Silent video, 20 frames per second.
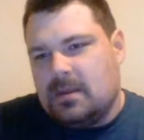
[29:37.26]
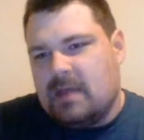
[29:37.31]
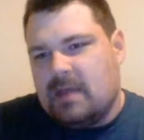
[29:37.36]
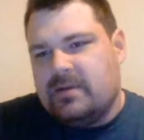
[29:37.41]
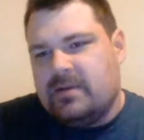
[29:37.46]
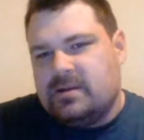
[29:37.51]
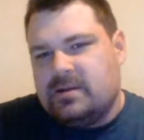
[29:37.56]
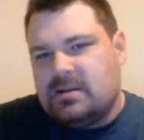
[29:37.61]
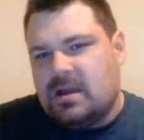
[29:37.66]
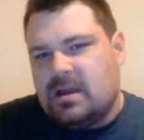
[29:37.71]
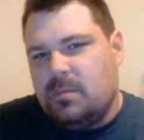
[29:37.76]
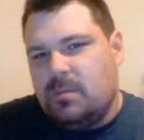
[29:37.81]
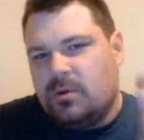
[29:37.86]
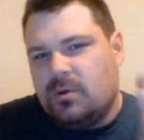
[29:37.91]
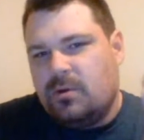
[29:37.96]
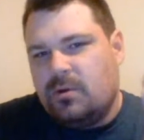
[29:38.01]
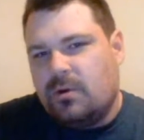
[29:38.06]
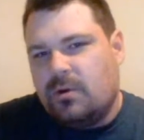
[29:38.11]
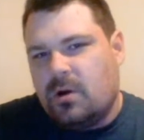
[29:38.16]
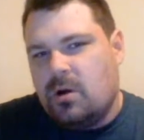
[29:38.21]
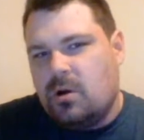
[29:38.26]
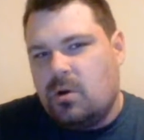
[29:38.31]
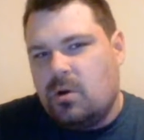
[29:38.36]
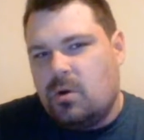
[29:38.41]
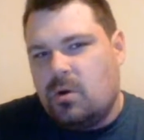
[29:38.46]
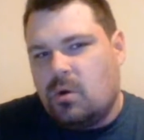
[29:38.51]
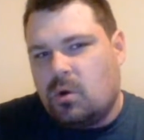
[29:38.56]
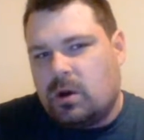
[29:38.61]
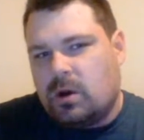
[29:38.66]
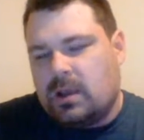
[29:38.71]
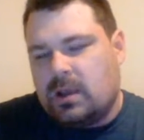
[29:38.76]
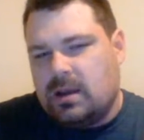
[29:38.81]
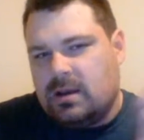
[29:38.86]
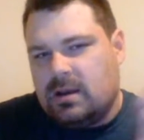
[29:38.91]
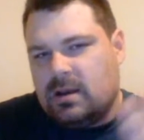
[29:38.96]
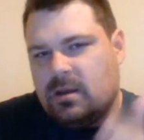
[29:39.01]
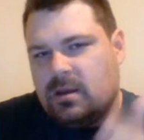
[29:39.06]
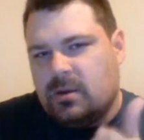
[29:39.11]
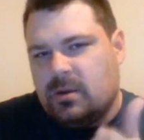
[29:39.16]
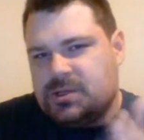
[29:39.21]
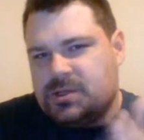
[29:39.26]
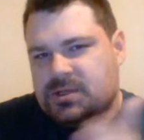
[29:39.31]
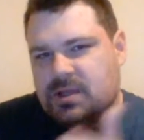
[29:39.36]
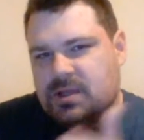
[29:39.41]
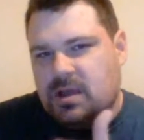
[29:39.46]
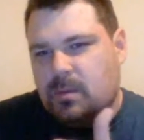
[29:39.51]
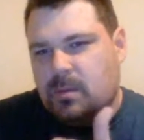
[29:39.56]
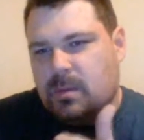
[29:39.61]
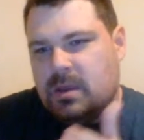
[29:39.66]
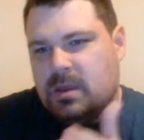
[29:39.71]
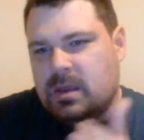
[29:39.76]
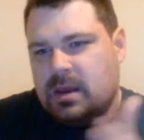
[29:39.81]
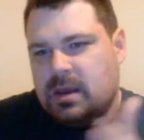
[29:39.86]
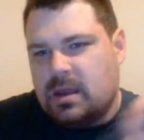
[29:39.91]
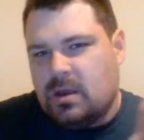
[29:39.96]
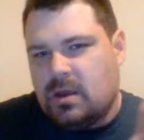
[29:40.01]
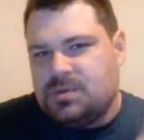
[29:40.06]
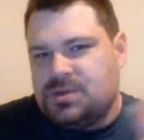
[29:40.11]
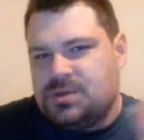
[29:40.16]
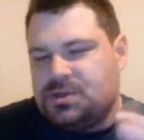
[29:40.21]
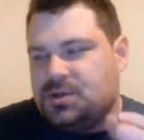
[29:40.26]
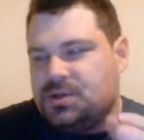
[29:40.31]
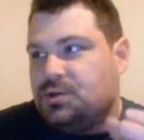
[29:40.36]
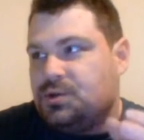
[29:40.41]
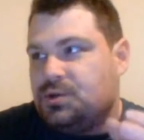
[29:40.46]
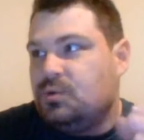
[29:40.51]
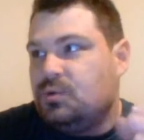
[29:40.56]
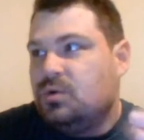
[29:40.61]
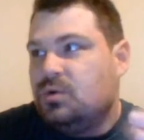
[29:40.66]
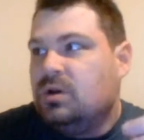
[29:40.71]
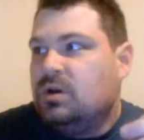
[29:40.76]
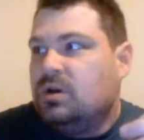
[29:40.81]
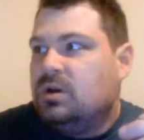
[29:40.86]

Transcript: every time you grow or get another sub, it helps you,